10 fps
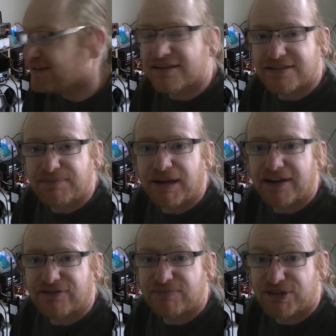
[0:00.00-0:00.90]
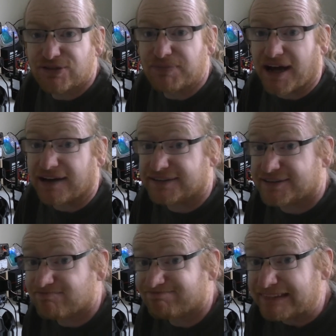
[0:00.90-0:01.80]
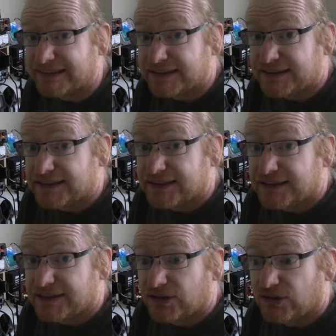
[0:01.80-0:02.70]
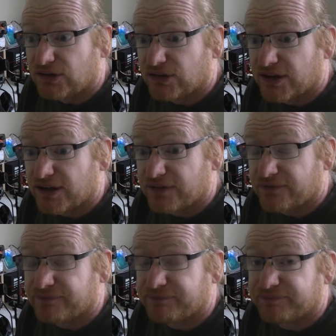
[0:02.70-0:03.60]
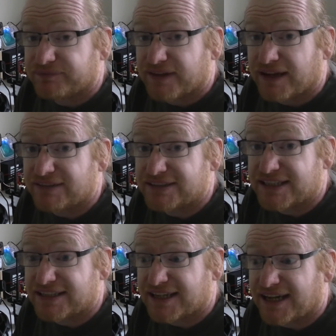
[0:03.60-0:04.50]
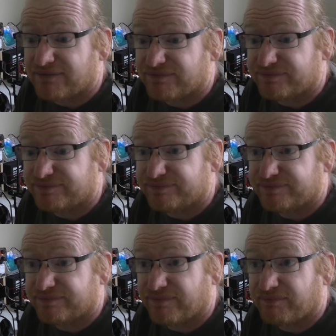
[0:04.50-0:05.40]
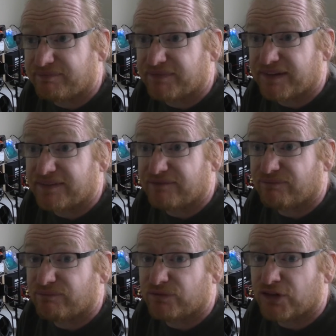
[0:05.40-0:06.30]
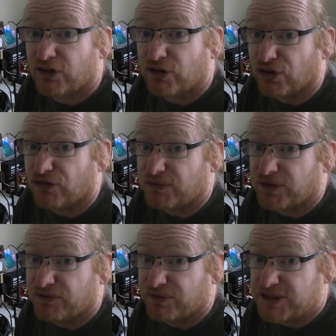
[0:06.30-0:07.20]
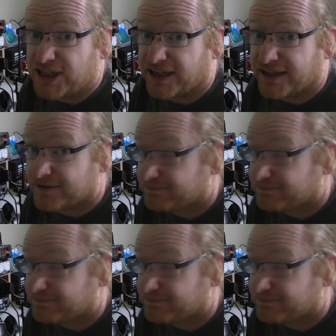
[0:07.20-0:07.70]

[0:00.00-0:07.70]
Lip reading: the supply of computer parts. Although, having said that, not all of them come from China.